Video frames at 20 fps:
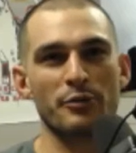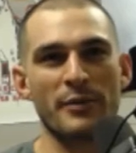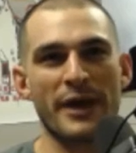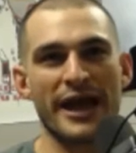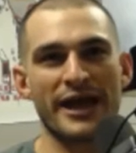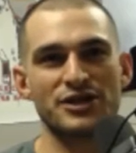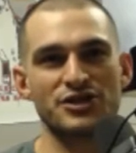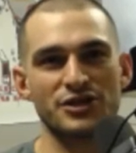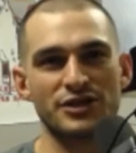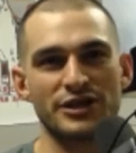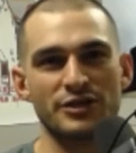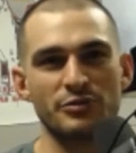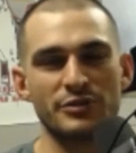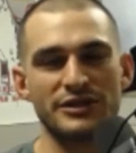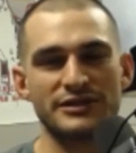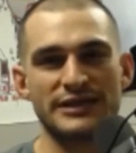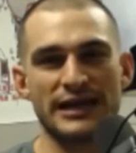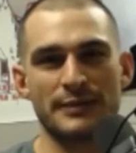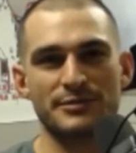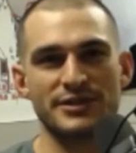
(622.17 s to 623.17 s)
I would imagine
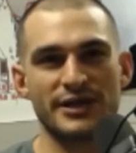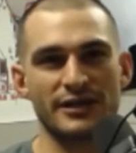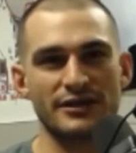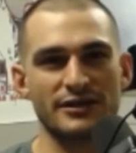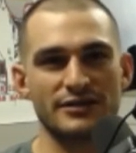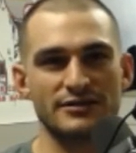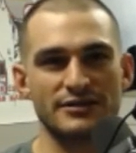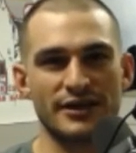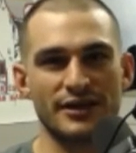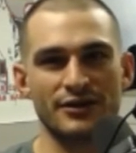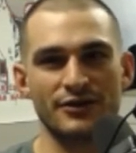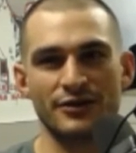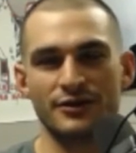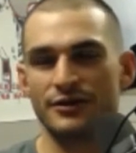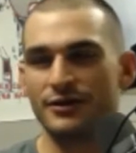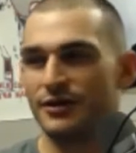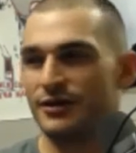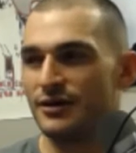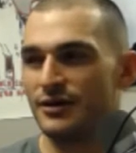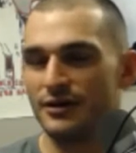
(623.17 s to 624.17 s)
he'd be top 10
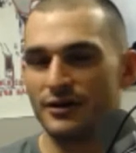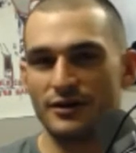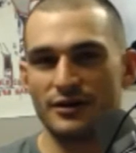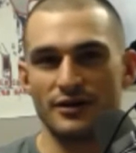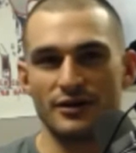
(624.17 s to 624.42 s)
contender.